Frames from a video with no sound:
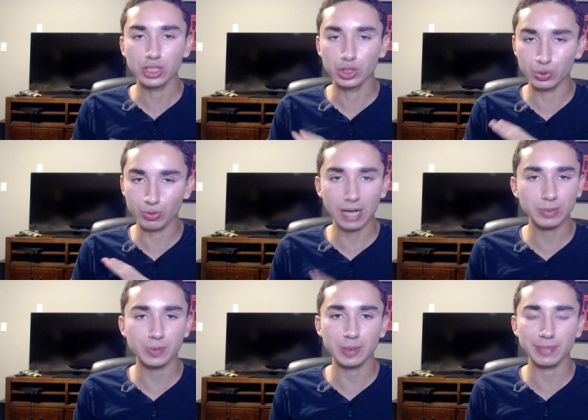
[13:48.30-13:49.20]

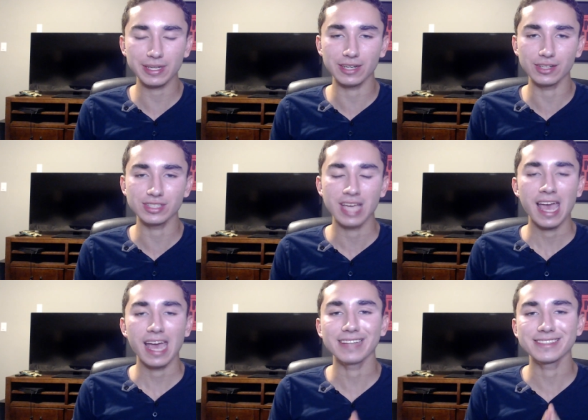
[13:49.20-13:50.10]
dropshipping beginners
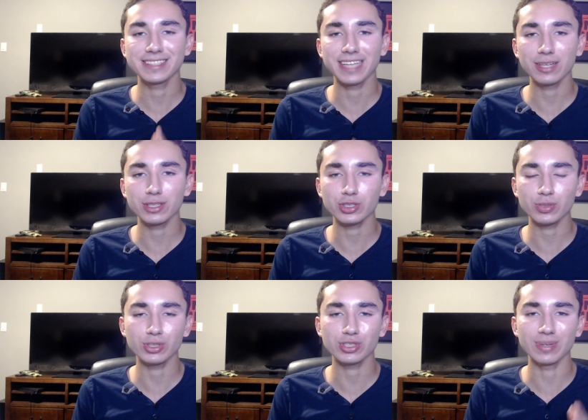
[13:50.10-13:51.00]
and scale their
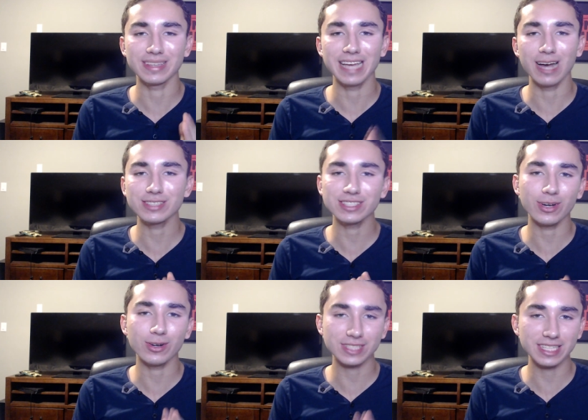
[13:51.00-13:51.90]
stores to
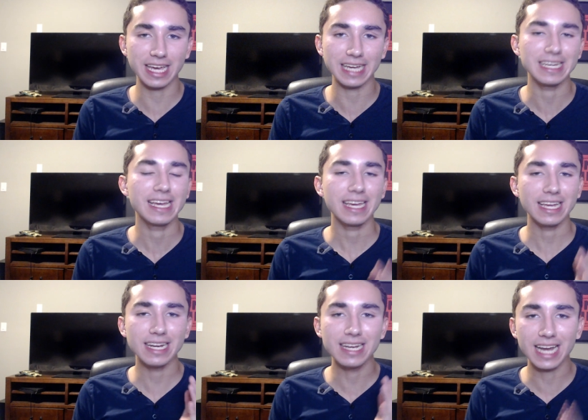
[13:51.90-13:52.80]
$1,000 a day
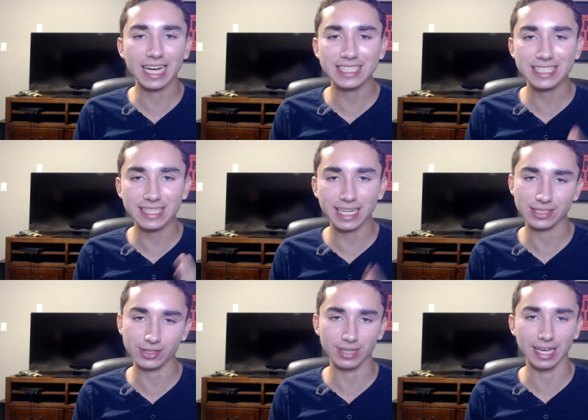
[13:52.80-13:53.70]
in 90
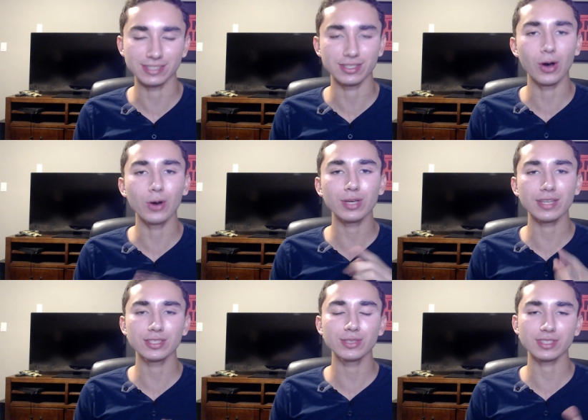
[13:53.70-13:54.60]
days or less. All you
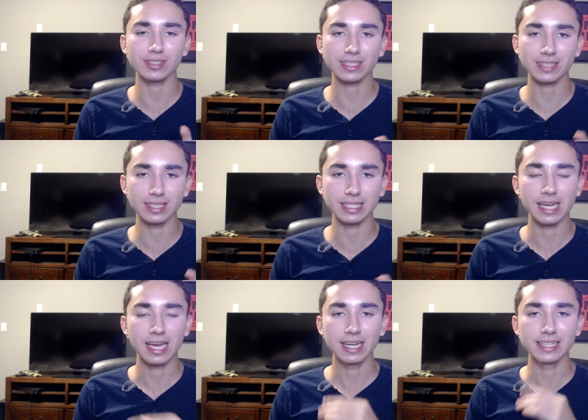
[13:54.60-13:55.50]
have to do is click the link
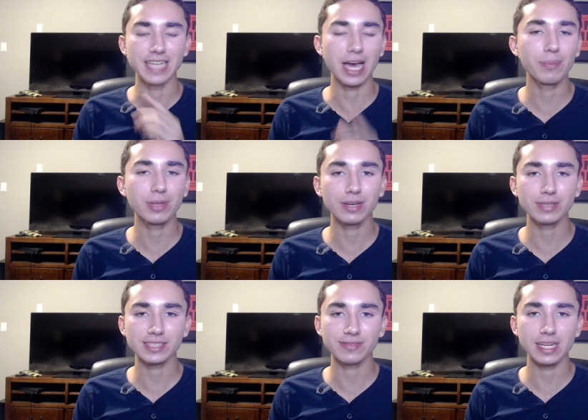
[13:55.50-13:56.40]
down below
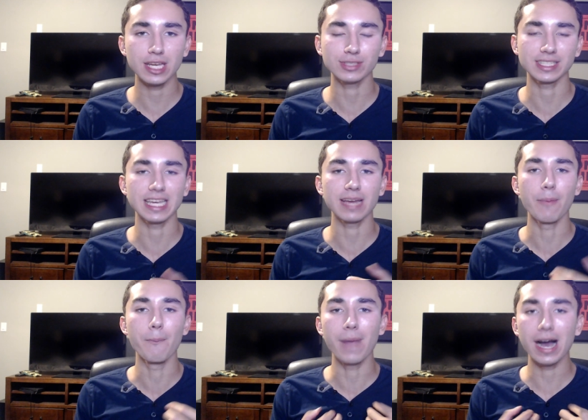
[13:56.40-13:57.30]
this video to
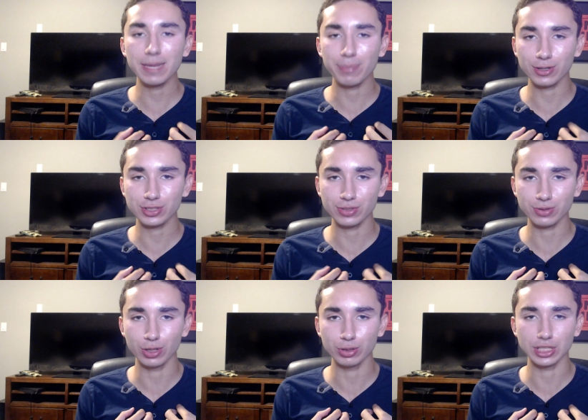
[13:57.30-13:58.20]
get my personal
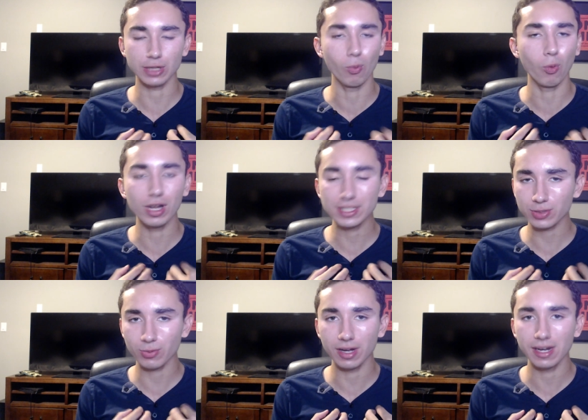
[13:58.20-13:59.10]
coaching
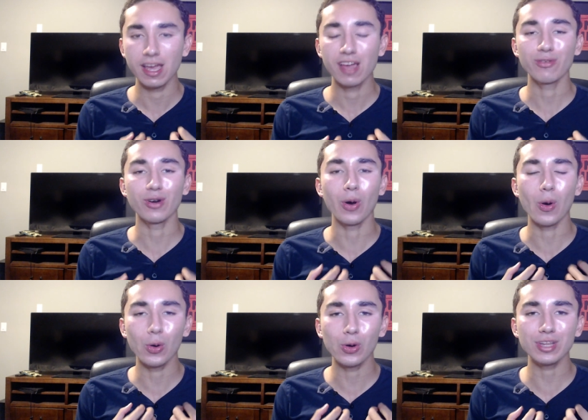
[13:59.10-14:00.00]
one-to-one -one for a
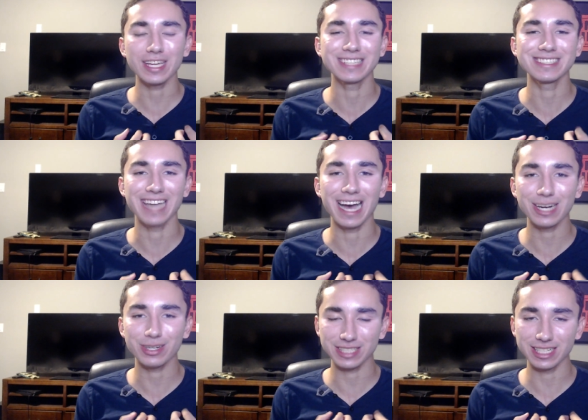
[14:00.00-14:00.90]
whole
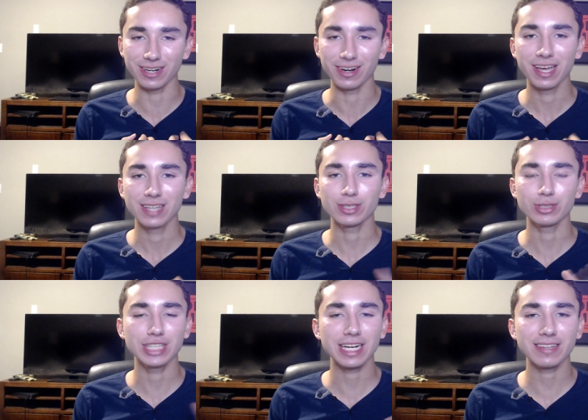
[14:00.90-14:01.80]
entire year. So
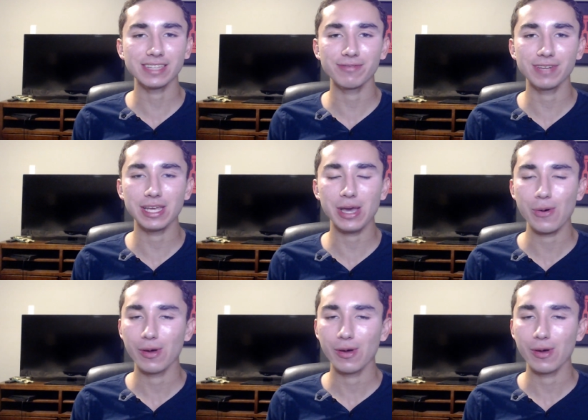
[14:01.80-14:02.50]
check out that video,